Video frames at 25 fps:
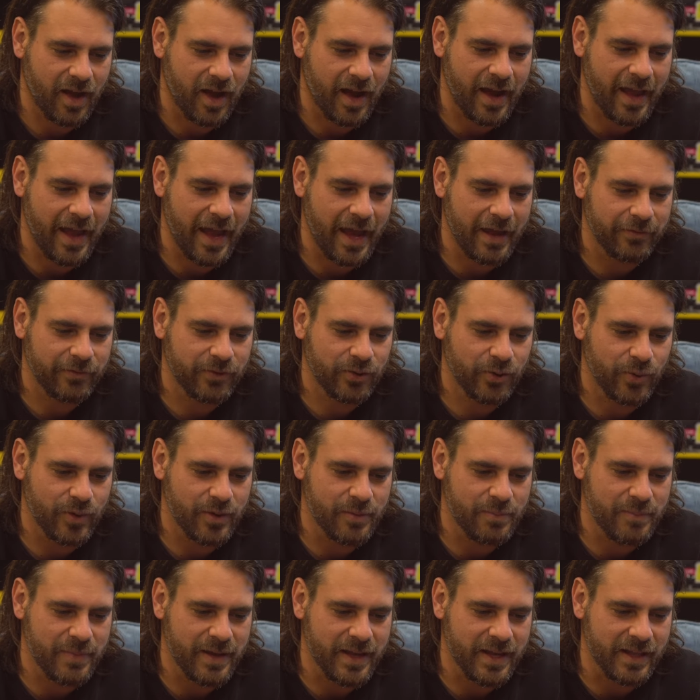I have to
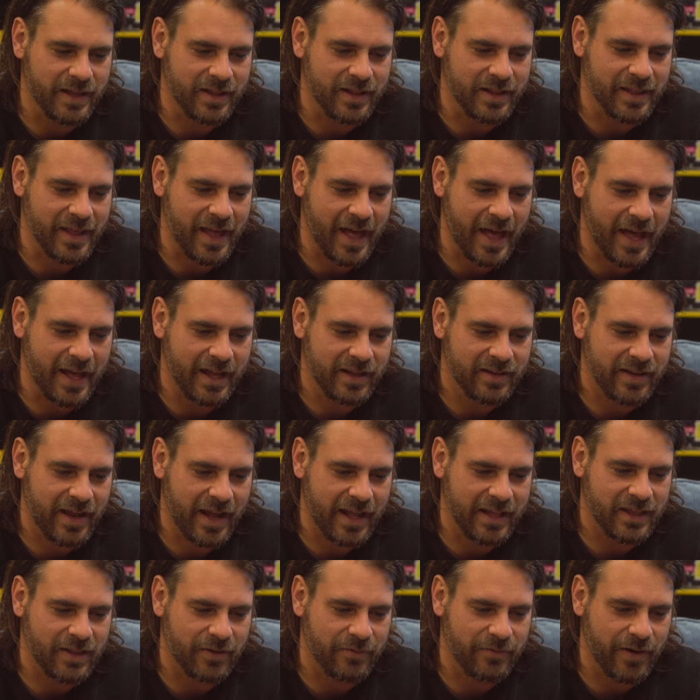admit that
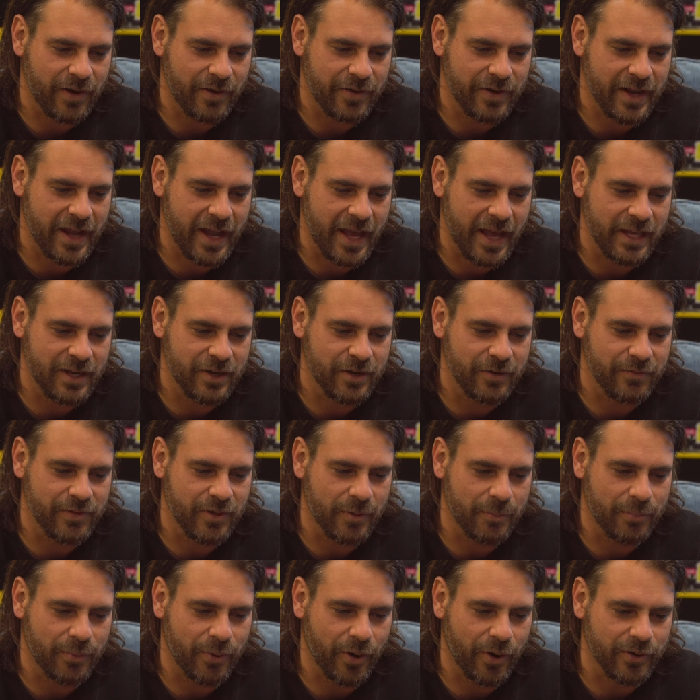at the very end of
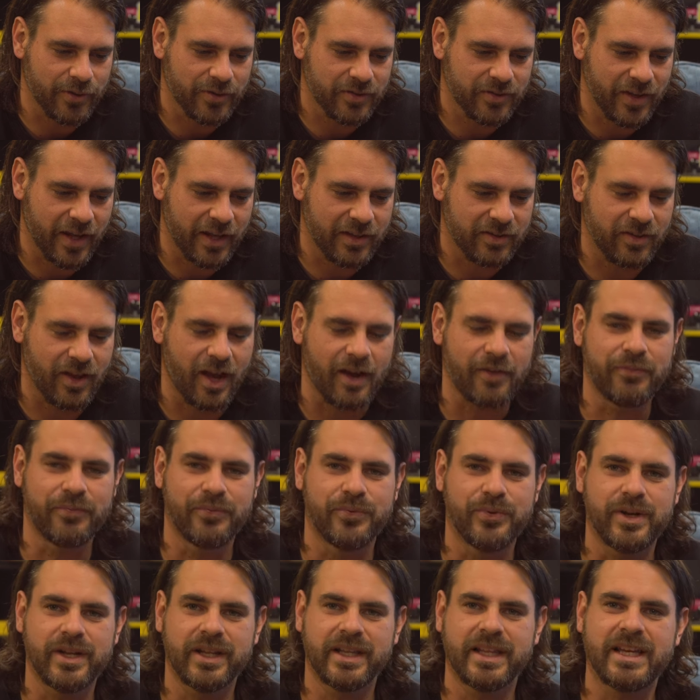the process, I've
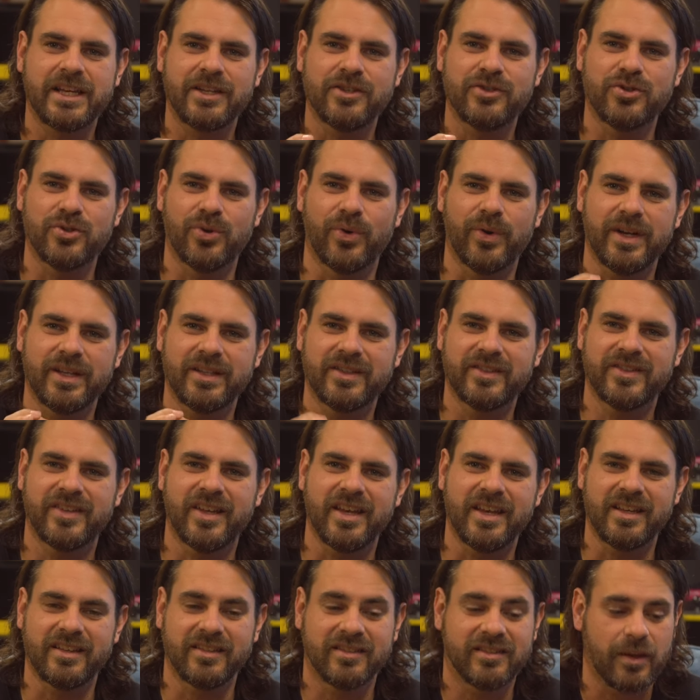really enjoyed
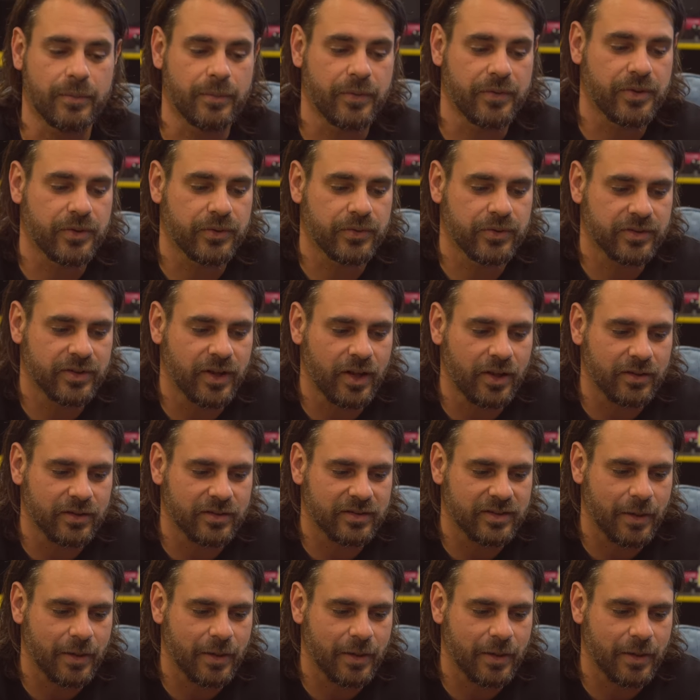seeing some of the results.